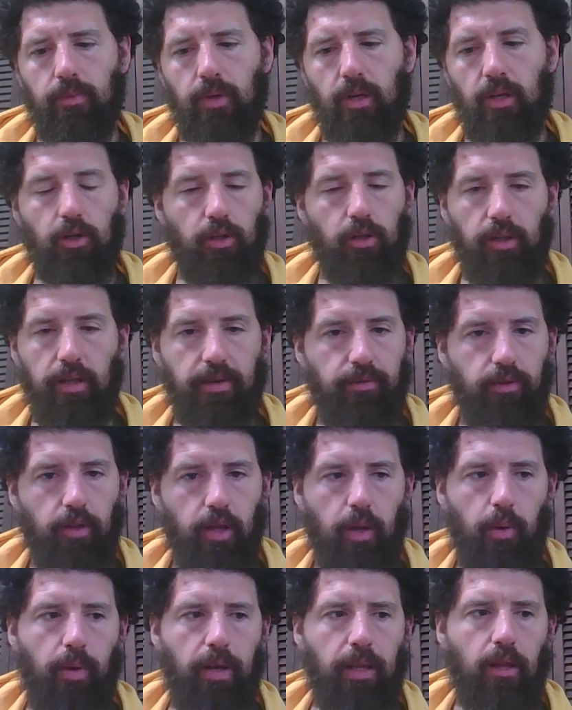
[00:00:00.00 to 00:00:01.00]
Live
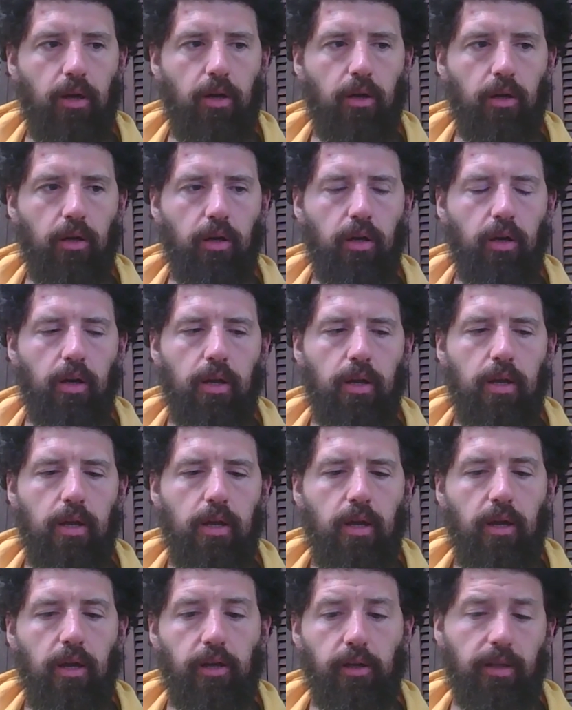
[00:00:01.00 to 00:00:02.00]
way longer
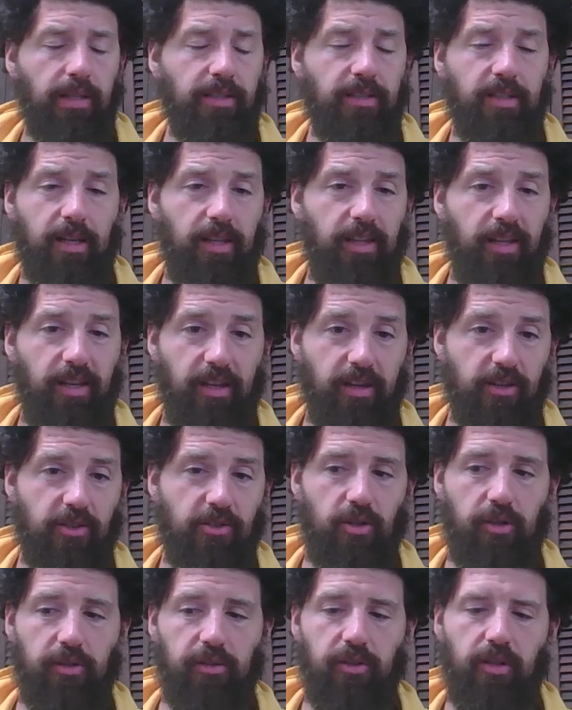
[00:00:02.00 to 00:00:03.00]
and you're less likely to get
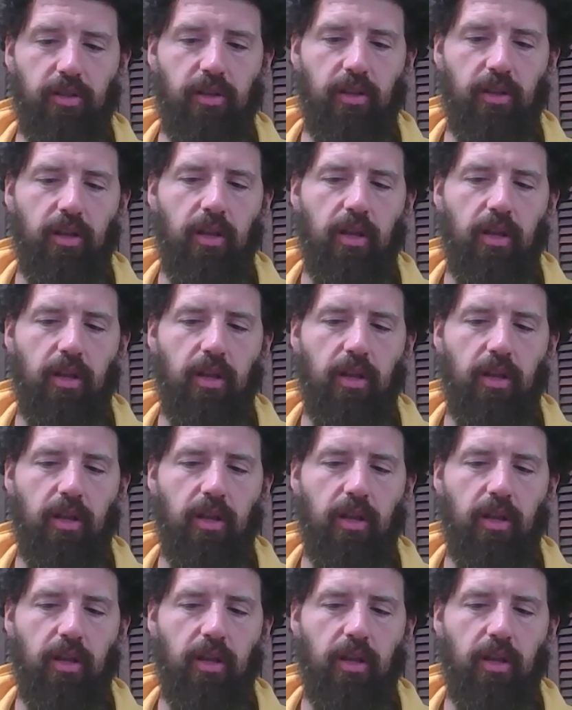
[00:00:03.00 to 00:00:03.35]
assaulted.